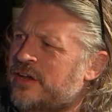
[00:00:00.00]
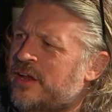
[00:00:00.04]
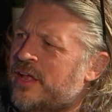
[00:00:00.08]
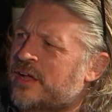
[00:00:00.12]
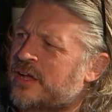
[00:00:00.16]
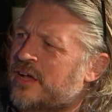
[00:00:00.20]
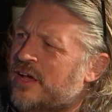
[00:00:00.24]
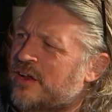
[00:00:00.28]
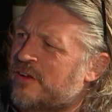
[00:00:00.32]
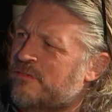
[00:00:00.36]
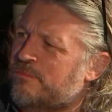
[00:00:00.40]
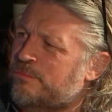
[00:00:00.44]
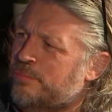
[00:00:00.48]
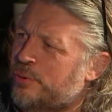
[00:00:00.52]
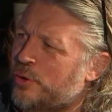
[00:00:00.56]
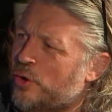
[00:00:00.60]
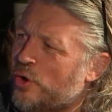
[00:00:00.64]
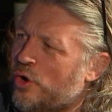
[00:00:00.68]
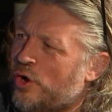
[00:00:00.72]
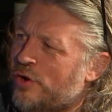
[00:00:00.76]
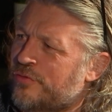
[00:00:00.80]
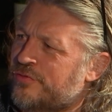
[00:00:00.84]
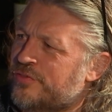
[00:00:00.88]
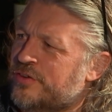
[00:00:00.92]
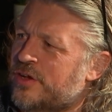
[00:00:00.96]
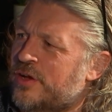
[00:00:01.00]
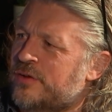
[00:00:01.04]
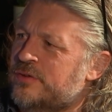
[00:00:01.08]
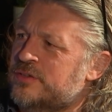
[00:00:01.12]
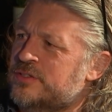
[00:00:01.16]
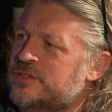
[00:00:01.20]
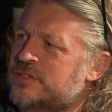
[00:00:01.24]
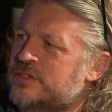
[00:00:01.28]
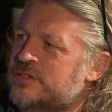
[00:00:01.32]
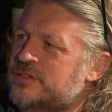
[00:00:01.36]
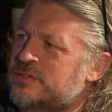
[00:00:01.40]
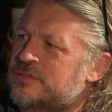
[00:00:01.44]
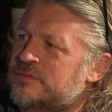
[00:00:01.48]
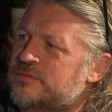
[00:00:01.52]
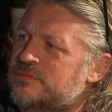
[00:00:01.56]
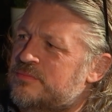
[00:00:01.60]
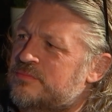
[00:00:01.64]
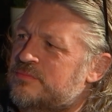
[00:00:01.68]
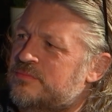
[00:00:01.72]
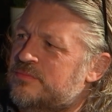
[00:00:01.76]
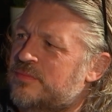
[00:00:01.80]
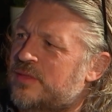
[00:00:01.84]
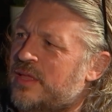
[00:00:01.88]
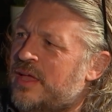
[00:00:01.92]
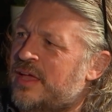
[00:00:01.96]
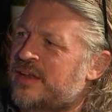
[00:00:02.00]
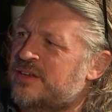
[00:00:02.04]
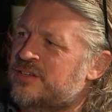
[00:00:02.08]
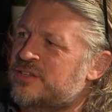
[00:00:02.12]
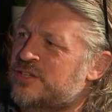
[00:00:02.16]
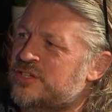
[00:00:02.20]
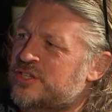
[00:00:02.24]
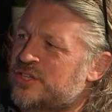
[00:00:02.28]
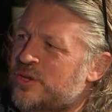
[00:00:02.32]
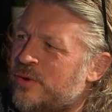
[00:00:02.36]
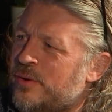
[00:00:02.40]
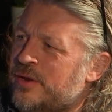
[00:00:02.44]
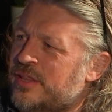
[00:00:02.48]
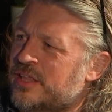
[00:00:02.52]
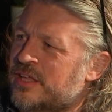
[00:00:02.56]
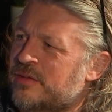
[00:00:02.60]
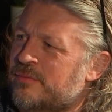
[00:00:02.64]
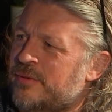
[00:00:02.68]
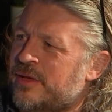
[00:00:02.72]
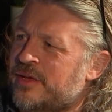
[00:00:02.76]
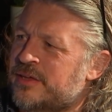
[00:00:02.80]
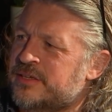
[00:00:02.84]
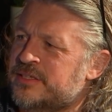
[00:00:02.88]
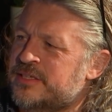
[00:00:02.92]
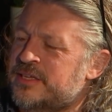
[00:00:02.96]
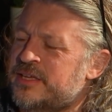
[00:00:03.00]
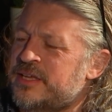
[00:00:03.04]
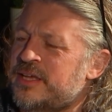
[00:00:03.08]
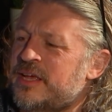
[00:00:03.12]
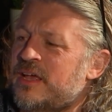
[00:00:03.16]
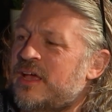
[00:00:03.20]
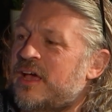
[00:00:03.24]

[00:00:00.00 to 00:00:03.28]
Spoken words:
And I kind of put off going to do anything about it.